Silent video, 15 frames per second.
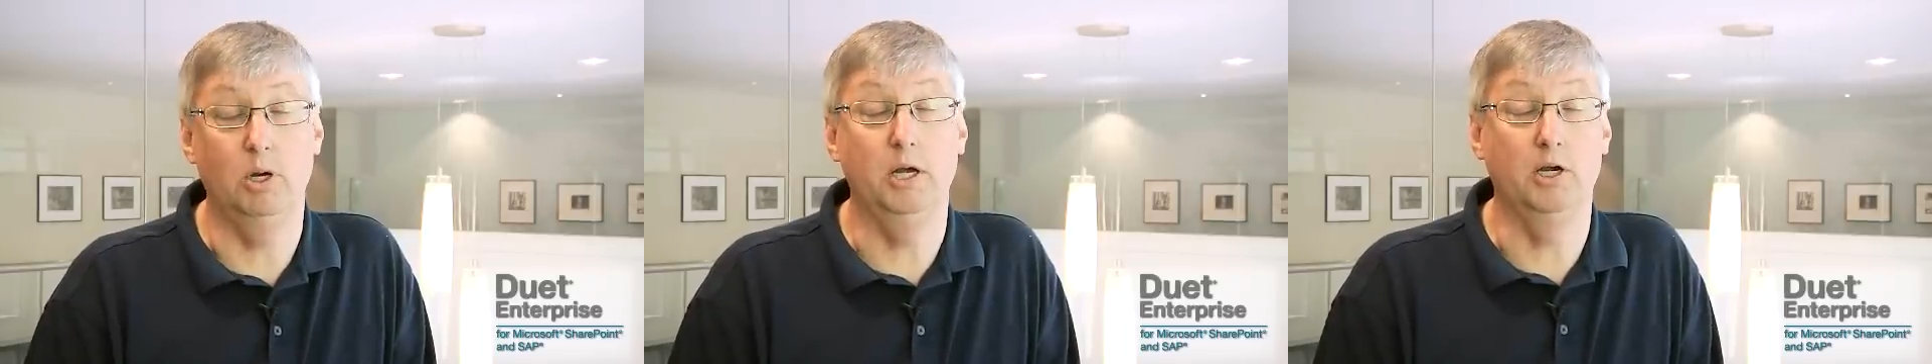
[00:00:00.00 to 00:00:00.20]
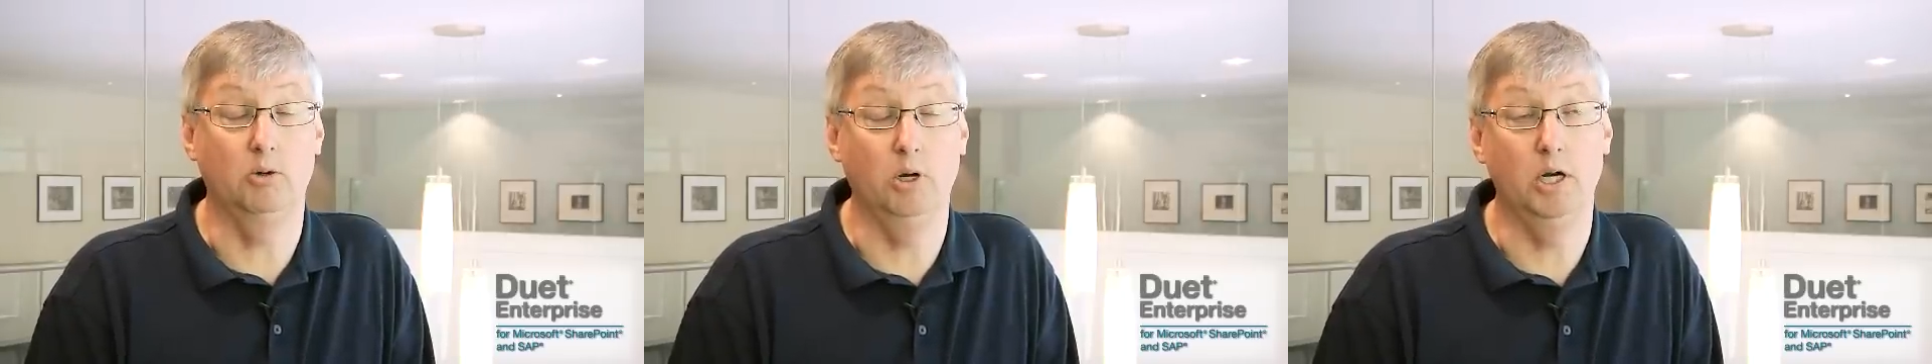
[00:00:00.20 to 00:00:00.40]

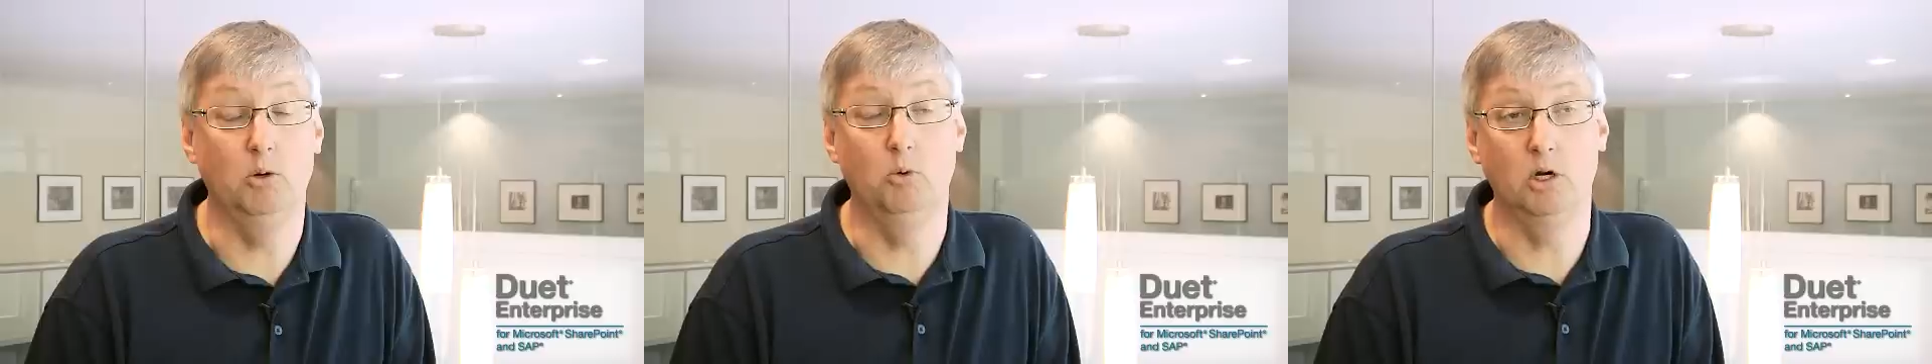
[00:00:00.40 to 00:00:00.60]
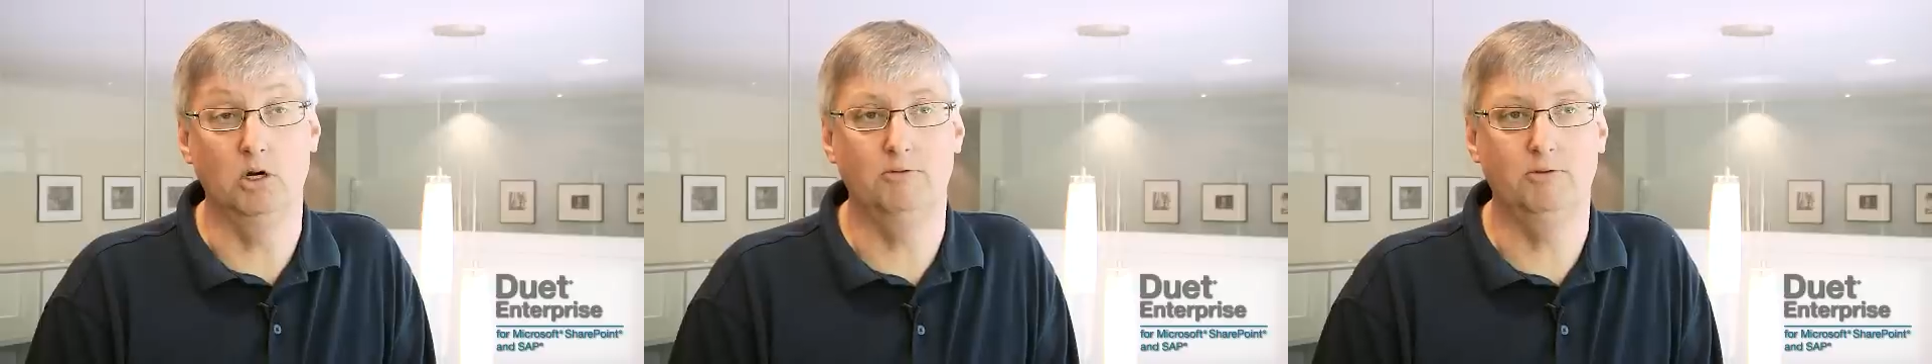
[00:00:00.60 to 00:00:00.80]
integrate a
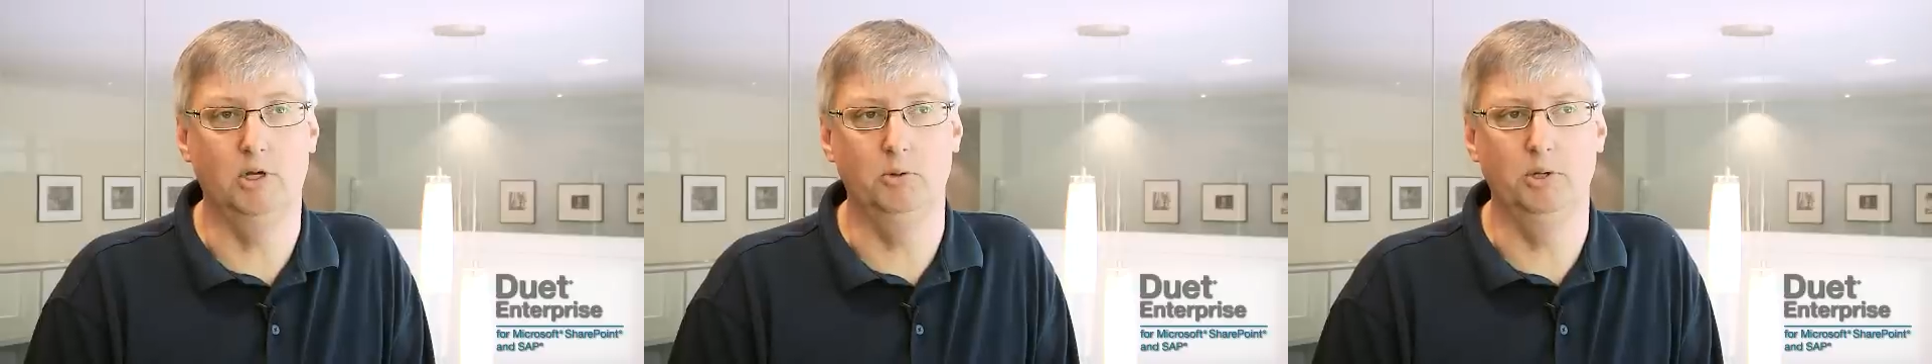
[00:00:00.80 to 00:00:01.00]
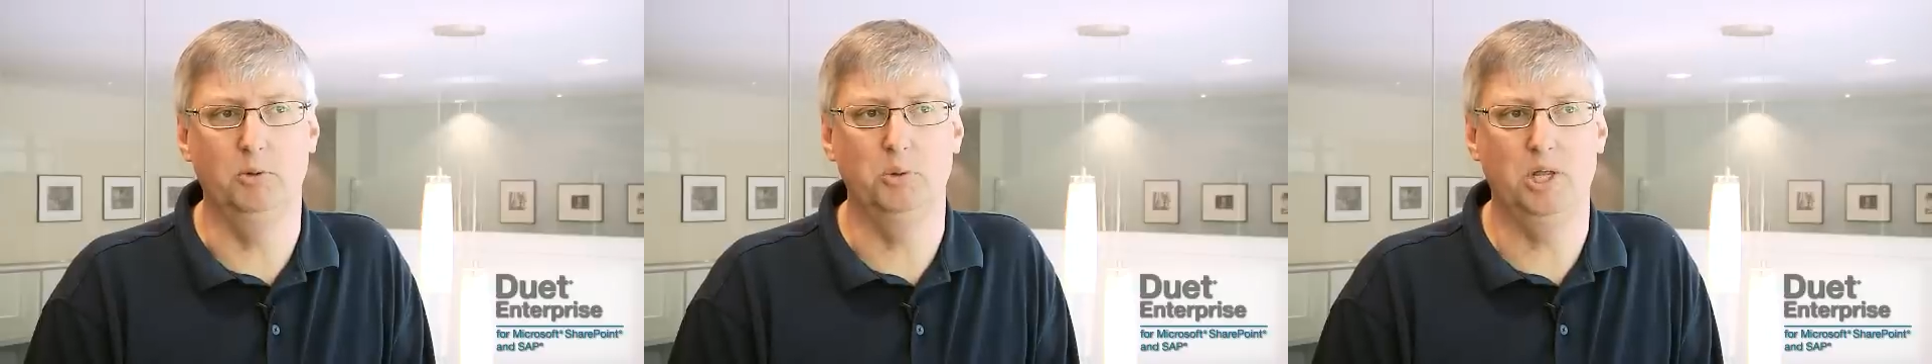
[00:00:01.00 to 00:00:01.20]

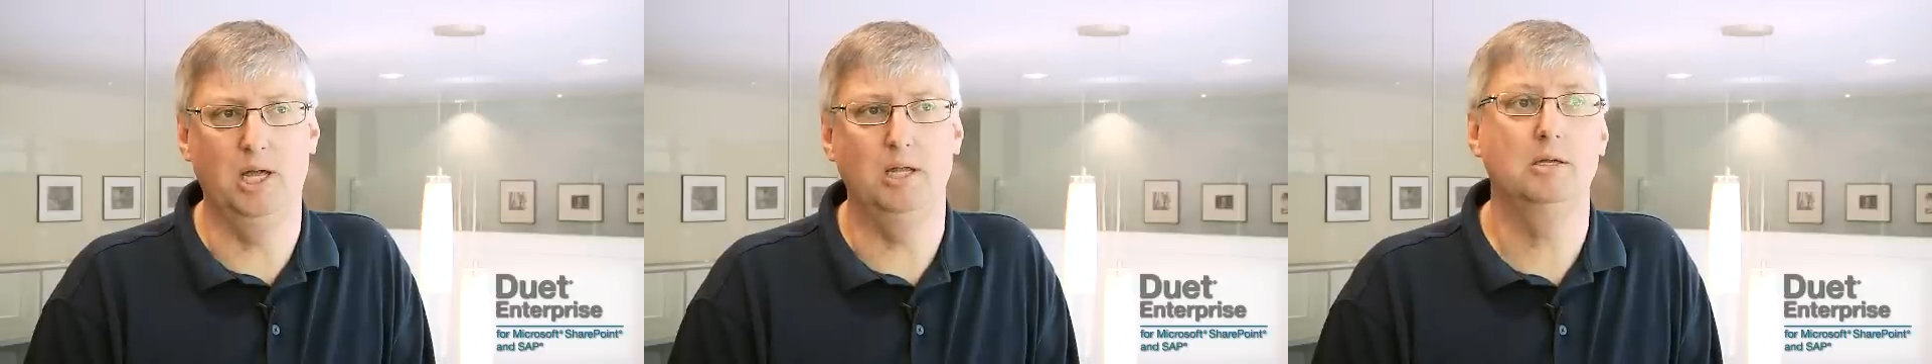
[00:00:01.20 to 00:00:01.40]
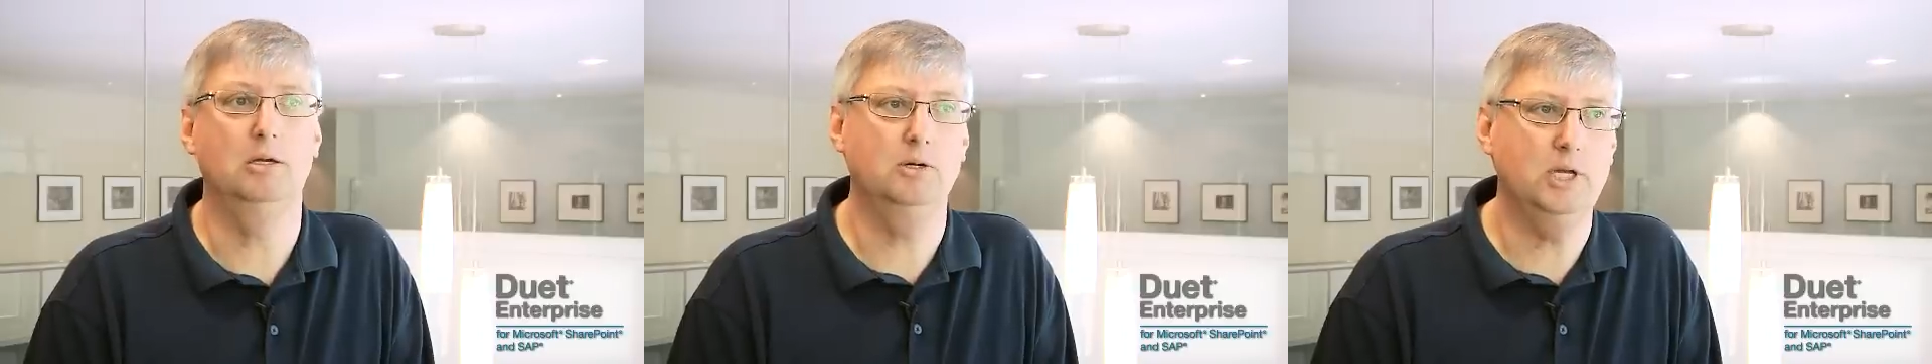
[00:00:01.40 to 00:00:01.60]
workflow with
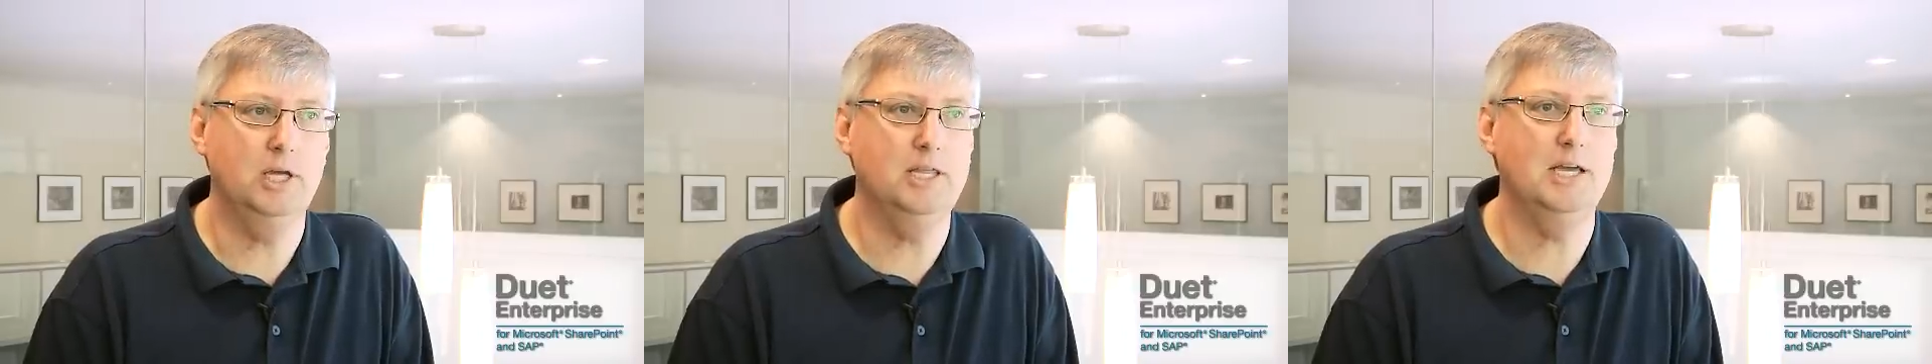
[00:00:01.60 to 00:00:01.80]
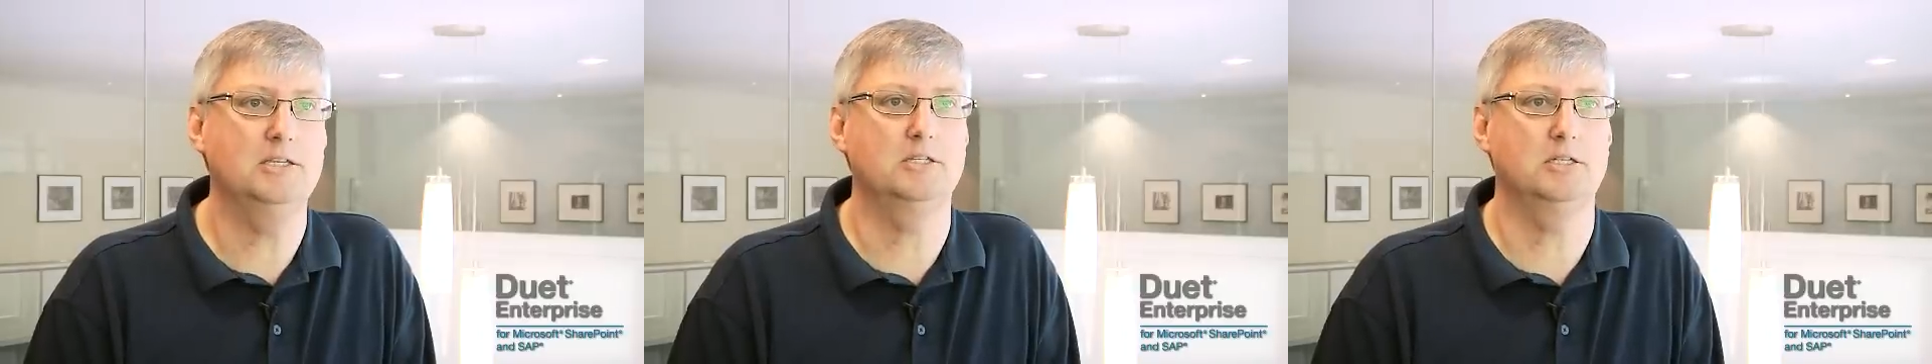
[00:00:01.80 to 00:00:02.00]
that.
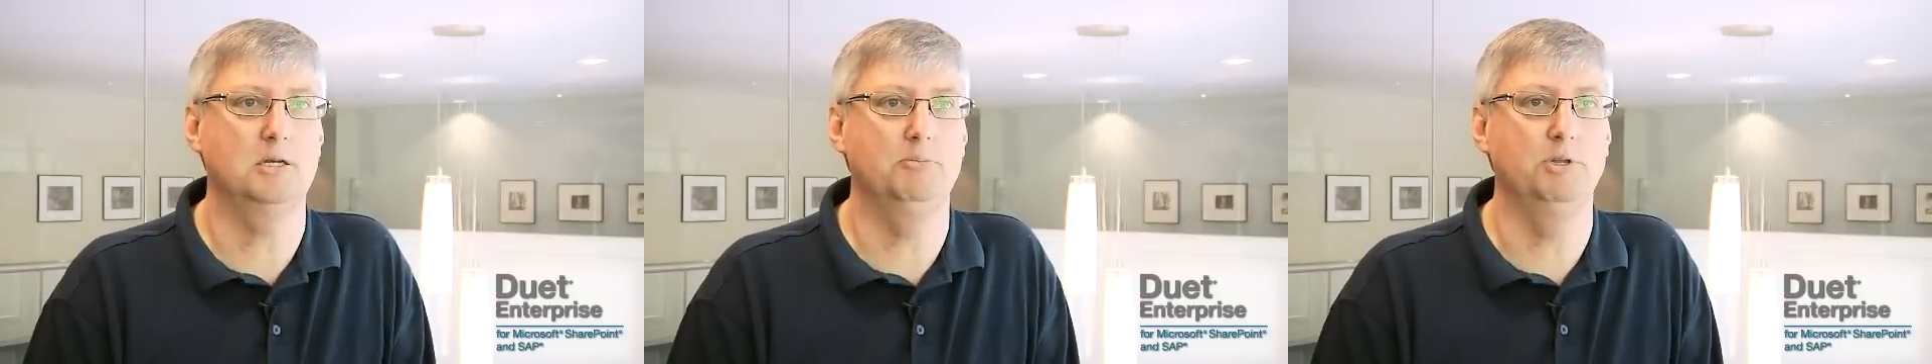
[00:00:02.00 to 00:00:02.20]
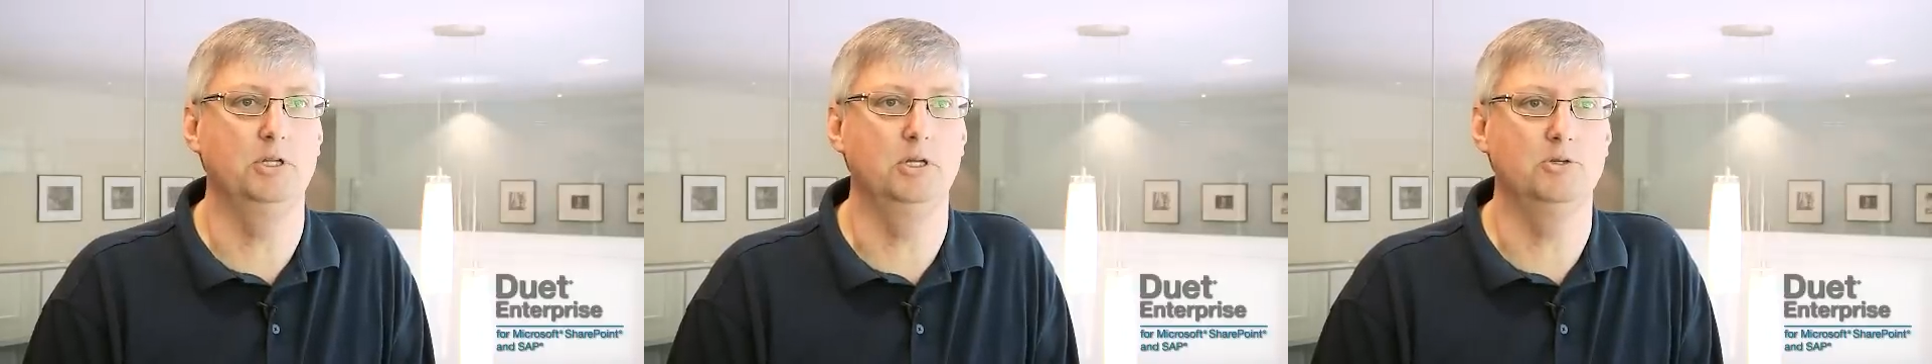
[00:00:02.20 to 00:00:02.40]
Okay, that's
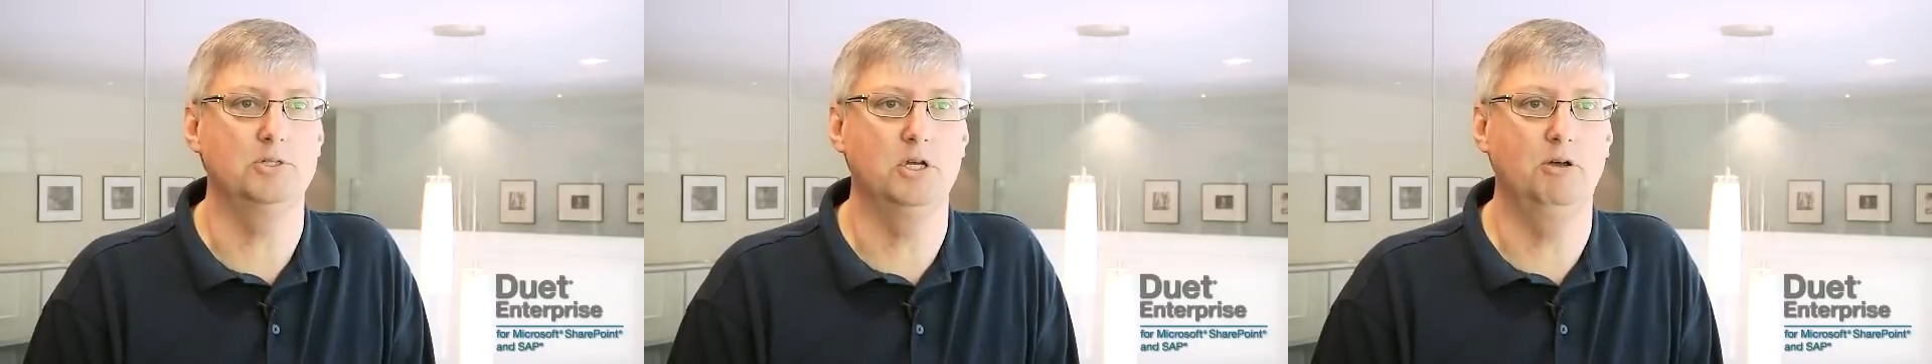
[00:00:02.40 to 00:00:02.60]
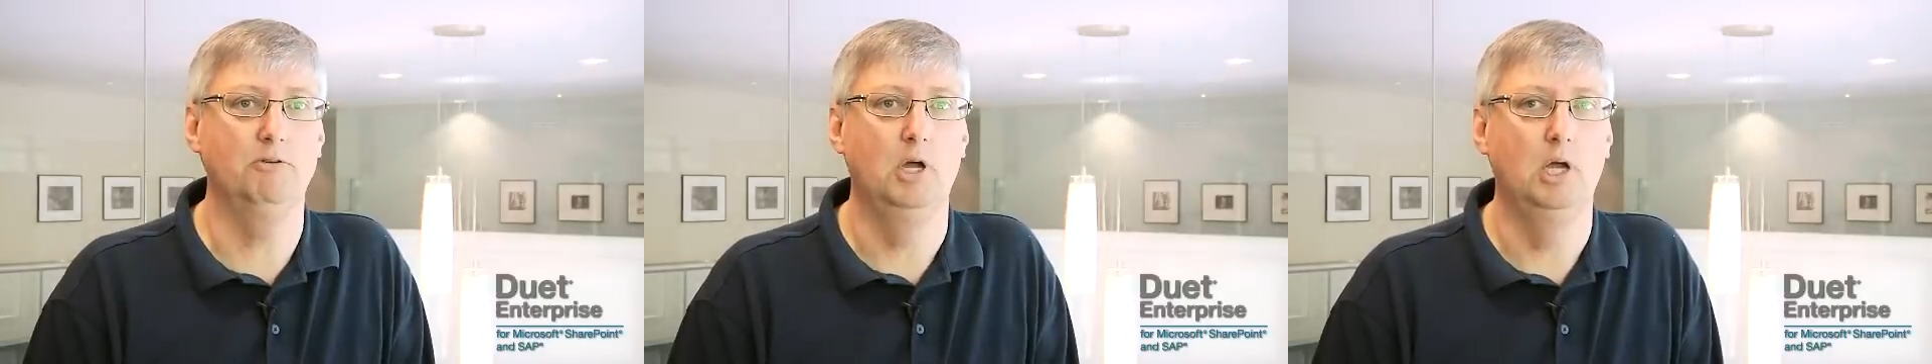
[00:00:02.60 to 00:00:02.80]
some of the new
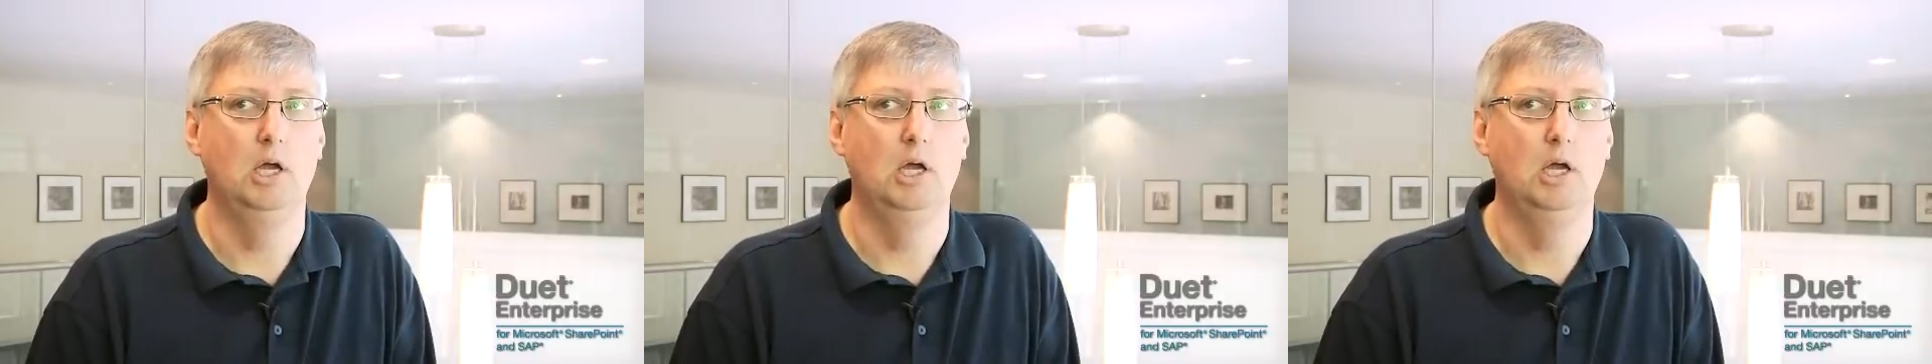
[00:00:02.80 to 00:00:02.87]
stuff.